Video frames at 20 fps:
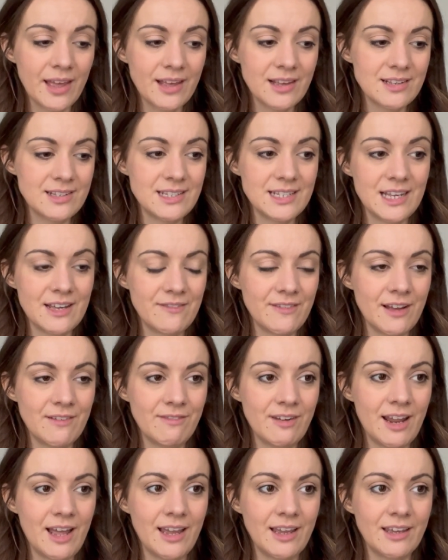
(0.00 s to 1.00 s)
See if I've
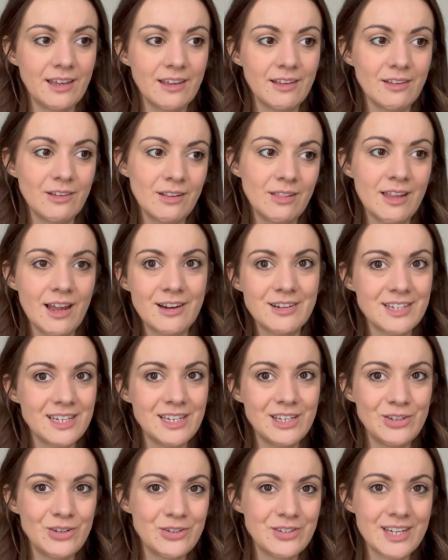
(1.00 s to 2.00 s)
like learned
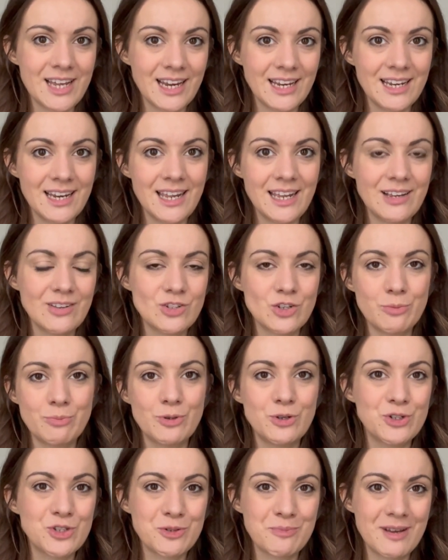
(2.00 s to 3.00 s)
any new techniques or
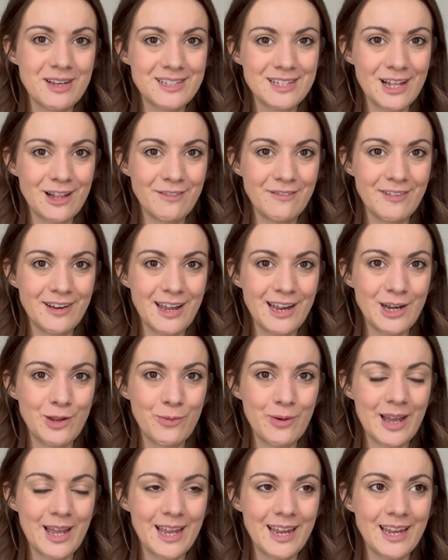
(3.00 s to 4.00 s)
pushed myself in any
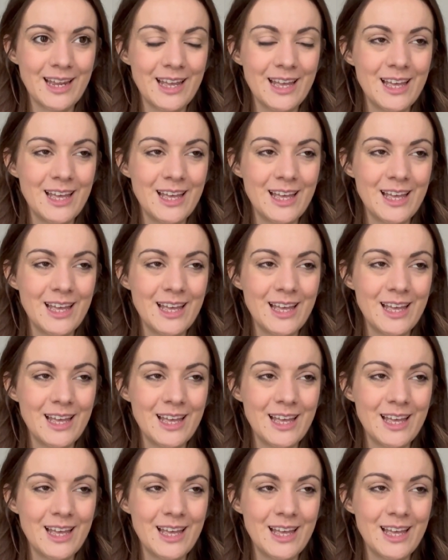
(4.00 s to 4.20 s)
way.